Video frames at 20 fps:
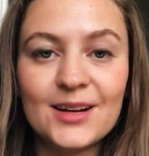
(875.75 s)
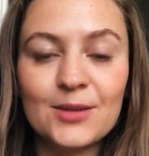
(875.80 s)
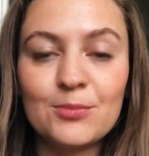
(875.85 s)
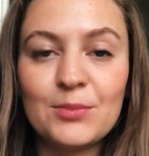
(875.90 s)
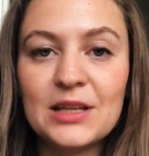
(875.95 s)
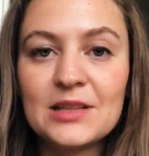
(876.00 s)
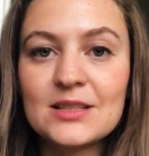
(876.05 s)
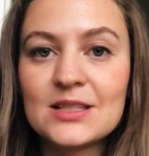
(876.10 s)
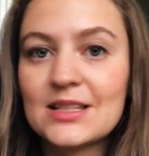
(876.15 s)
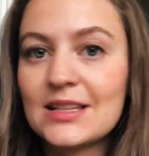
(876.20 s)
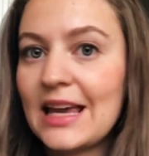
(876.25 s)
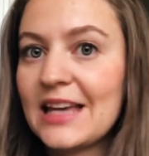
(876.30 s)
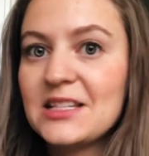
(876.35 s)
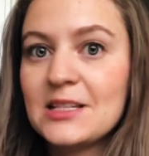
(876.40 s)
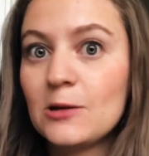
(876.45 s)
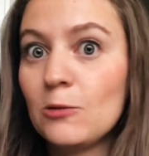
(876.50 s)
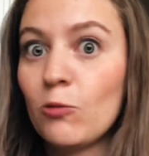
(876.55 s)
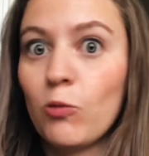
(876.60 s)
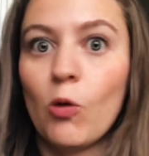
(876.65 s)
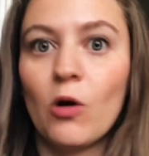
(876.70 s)
means
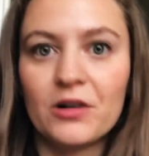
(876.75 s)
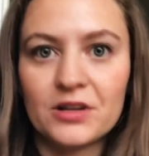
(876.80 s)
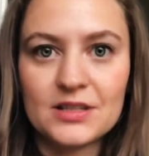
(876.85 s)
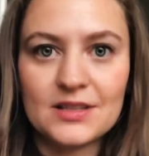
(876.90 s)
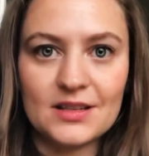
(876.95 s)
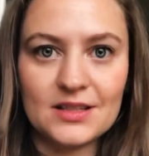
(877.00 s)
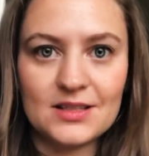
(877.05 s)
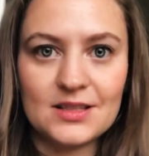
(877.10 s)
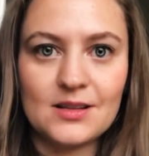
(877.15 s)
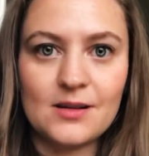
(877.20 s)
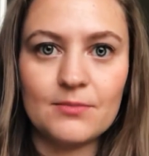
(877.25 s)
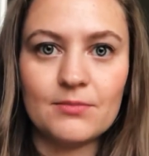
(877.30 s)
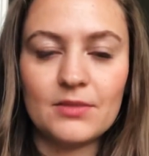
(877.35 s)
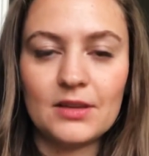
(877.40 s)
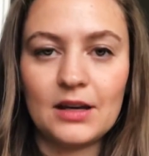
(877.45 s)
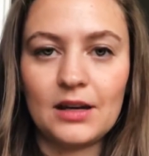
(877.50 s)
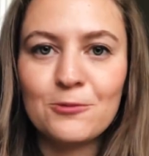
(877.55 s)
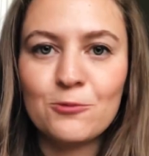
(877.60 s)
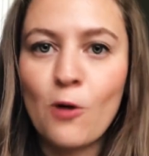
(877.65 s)
getting worse at something.